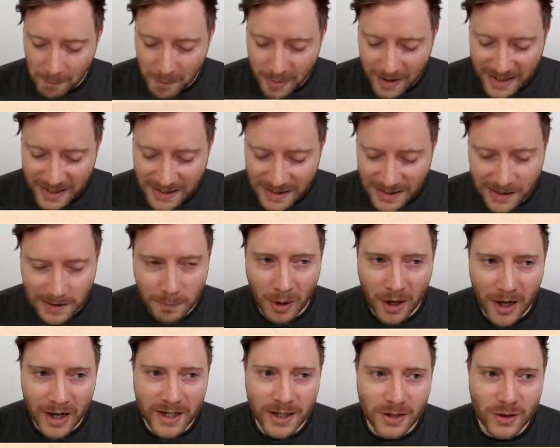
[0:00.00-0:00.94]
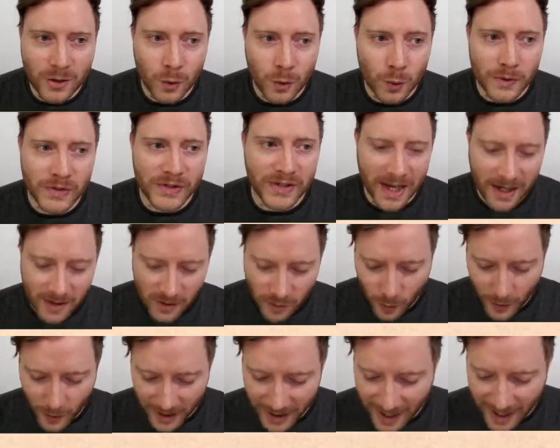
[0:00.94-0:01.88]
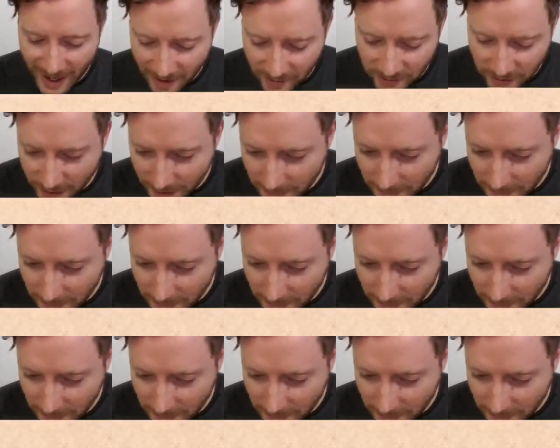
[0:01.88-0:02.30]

Bead Spider tool set. We're going to have